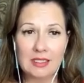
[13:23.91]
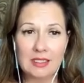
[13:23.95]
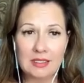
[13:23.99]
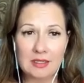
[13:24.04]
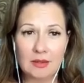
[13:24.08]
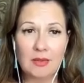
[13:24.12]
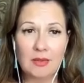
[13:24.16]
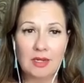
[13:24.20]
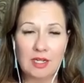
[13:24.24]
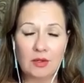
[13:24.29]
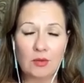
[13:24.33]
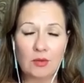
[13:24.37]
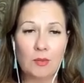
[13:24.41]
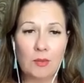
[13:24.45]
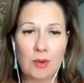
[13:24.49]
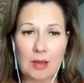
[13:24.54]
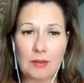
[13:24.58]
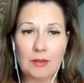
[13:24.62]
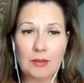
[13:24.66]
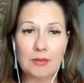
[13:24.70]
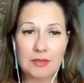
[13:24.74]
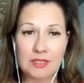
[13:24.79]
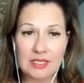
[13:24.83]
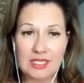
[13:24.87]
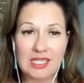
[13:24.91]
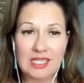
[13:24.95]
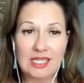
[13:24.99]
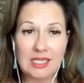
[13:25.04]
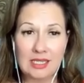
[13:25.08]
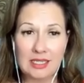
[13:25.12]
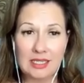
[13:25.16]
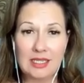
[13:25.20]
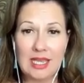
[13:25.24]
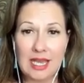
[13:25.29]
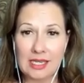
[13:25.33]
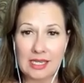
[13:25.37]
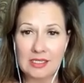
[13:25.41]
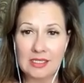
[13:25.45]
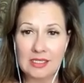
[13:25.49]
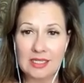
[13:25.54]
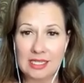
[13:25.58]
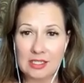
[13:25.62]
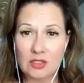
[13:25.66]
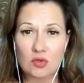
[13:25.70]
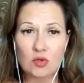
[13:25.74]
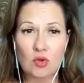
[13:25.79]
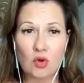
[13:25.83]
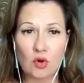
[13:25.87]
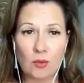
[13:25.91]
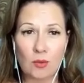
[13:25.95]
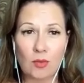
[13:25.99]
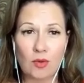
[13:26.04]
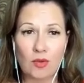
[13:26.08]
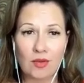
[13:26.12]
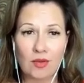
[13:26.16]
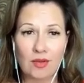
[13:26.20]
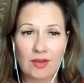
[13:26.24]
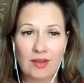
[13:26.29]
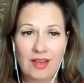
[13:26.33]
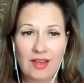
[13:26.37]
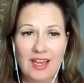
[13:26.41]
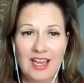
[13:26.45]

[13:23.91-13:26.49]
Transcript: Somebody will probably say, yes, that's normal.